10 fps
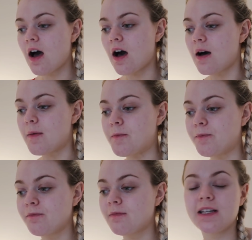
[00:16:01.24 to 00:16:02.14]

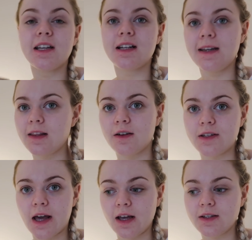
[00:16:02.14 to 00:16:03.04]
But they didn't clean it the other
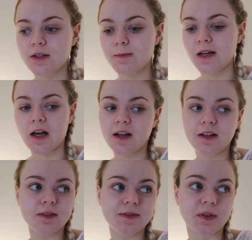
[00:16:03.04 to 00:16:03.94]
day, so it's been
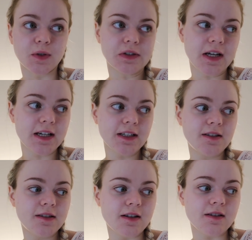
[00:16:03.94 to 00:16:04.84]
like 4 days
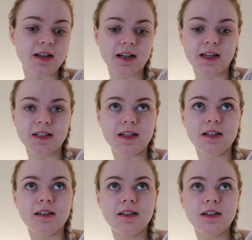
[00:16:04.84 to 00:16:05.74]
since they cleaned it.